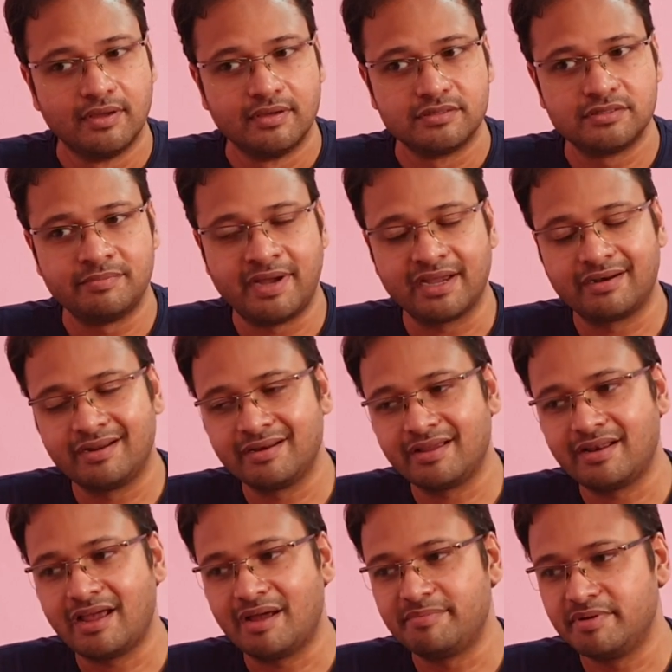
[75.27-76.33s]
So migraine
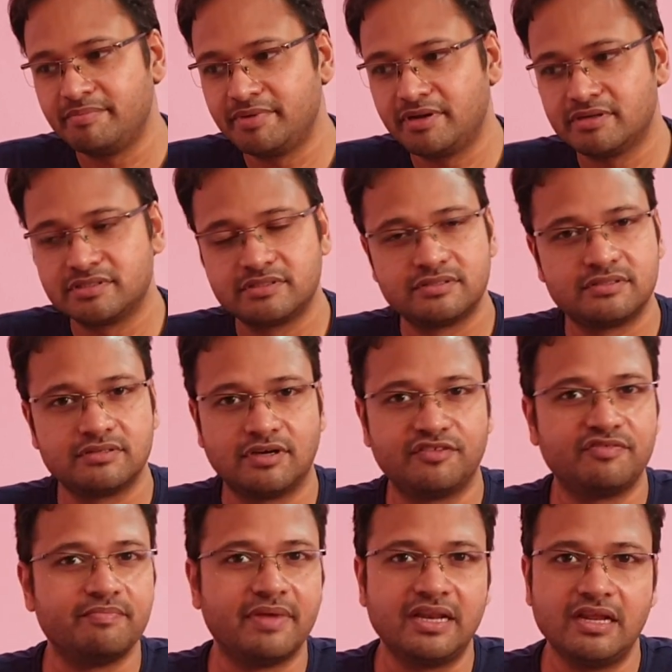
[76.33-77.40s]
can happen because
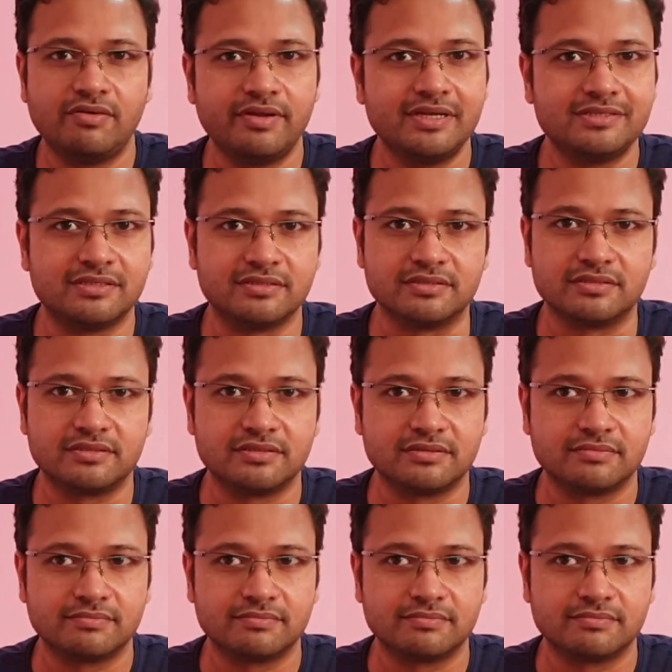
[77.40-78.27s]
of many reasons.